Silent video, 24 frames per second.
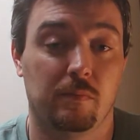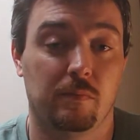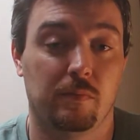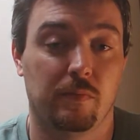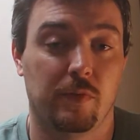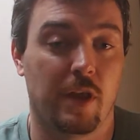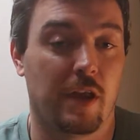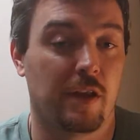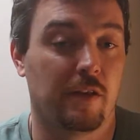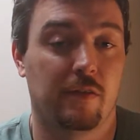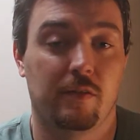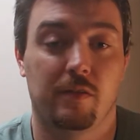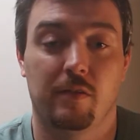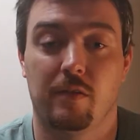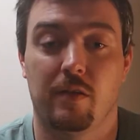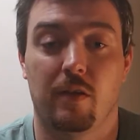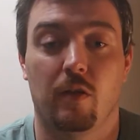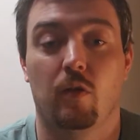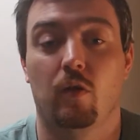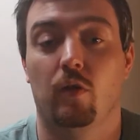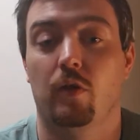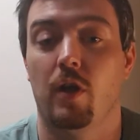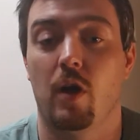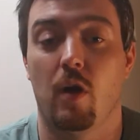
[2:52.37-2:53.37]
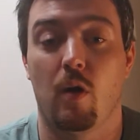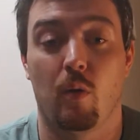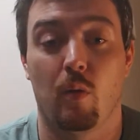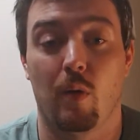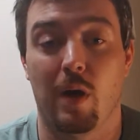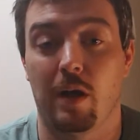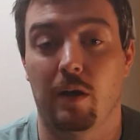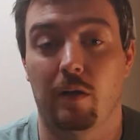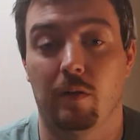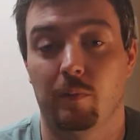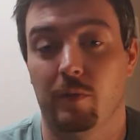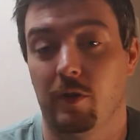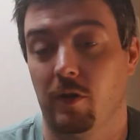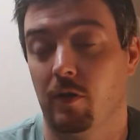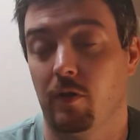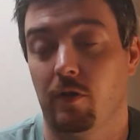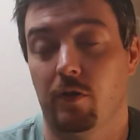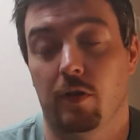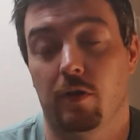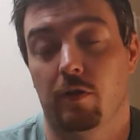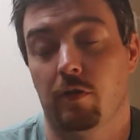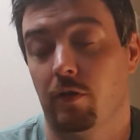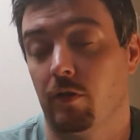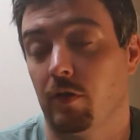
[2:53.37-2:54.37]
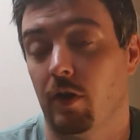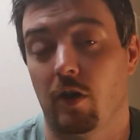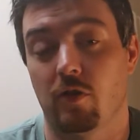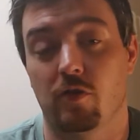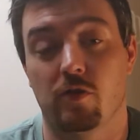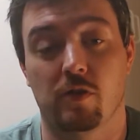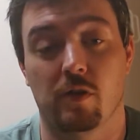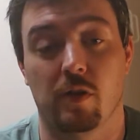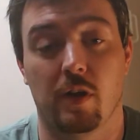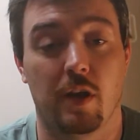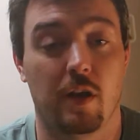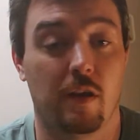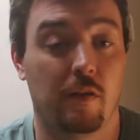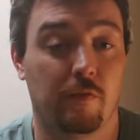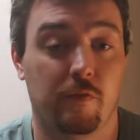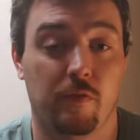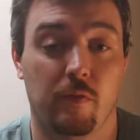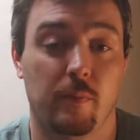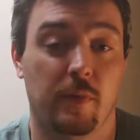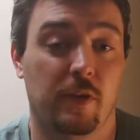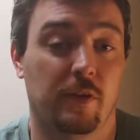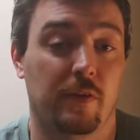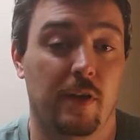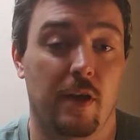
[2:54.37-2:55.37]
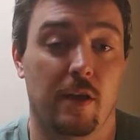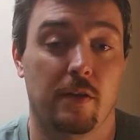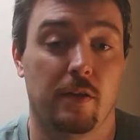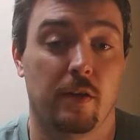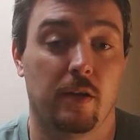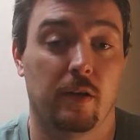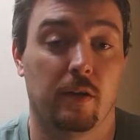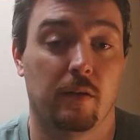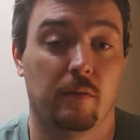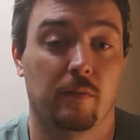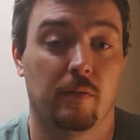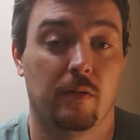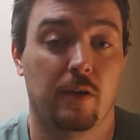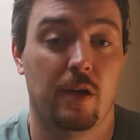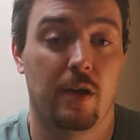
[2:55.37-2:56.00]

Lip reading: They still know, because it's such an infamous ending